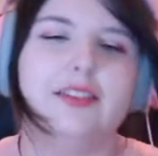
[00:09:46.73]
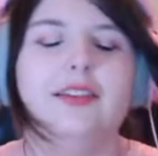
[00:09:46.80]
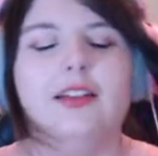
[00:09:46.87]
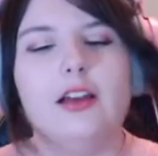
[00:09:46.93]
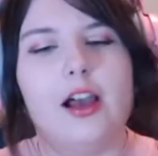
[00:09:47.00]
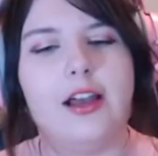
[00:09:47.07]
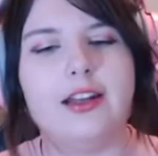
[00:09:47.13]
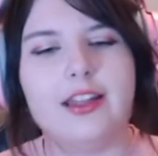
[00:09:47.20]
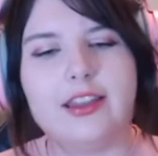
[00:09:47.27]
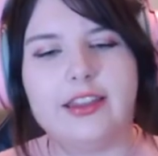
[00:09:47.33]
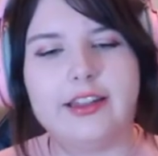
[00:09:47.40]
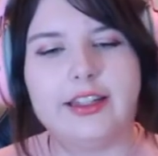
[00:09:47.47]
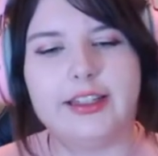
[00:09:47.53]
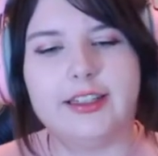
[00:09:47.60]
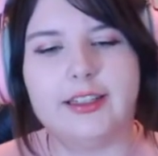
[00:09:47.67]
kind of
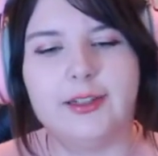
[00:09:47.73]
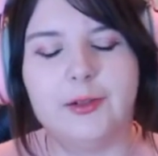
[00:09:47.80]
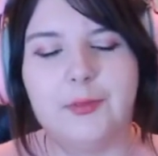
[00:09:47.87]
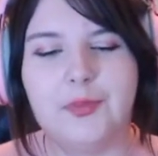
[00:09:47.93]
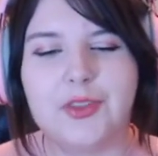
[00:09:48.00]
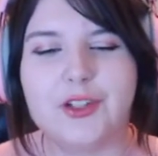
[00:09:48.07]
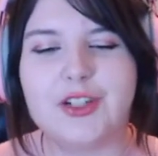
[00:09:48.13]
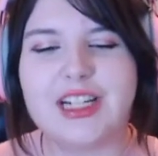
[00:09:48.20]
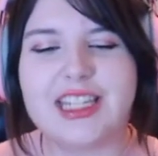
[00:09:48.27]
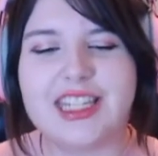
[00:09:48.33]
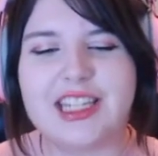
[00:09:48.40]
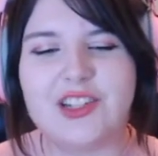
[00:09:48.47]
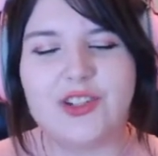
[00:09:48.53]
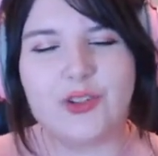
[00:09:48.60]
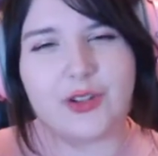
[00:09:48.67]
thing.
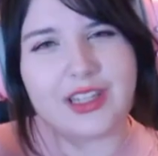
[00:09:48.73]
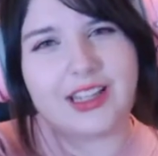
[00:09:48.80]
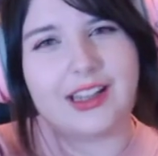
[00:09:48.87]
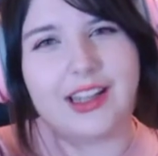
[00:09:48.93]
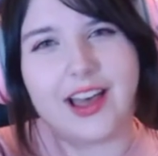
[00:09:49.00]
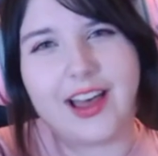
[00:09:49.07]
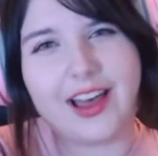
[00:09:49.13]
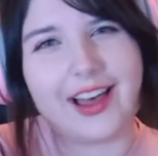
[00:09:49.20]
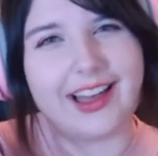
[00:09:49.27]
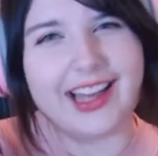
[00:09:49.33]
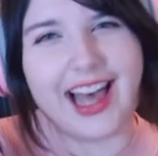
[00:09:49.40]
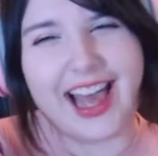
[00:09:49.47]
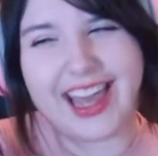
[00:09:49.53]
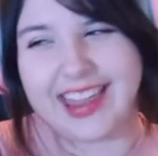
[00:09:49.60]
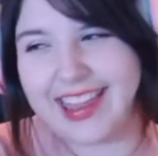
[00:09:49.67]
Chris, enjoy the lurk.
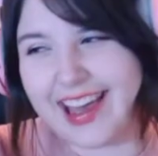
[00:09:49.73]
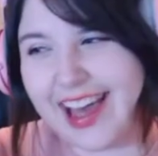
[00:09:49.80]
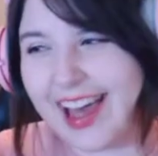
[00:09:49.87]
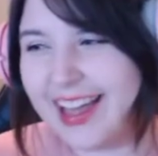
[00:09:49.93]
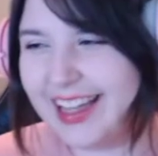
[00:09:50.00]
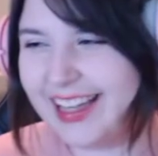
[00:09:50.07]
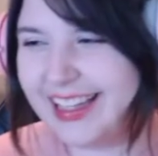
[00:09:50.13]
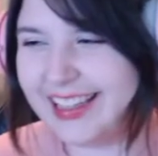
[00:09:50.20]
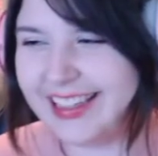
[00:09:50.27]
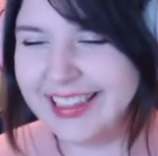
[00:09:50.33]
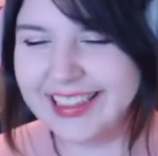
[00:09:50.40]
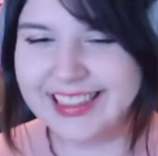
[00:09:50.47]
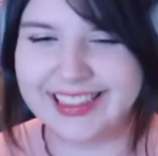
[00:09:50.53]
Hi there.